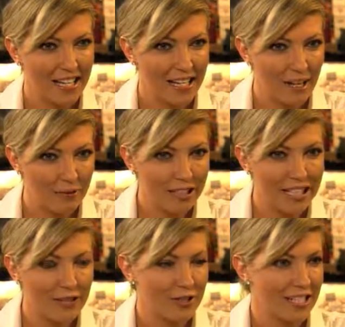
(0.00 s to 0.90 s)
a
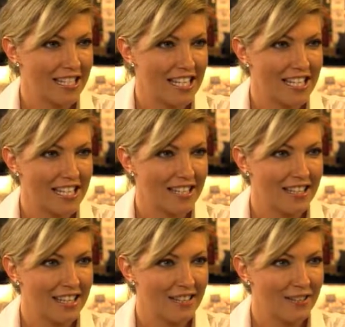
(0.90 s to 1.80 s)
really interesting thing
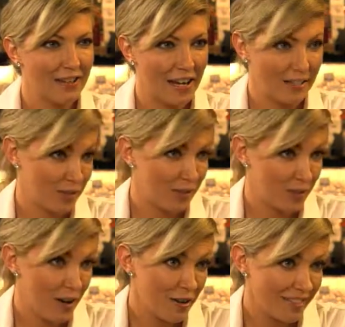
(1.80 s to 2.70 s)
that you guys sort of
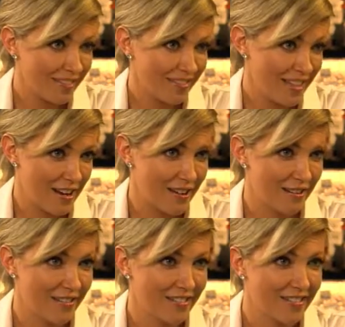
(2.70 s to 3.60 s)
started there
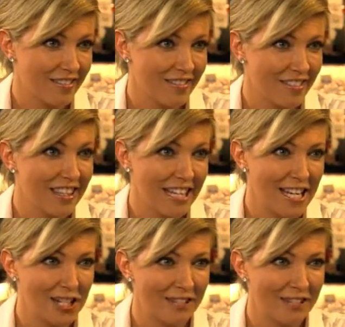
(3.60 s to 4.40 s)
in the kitchen.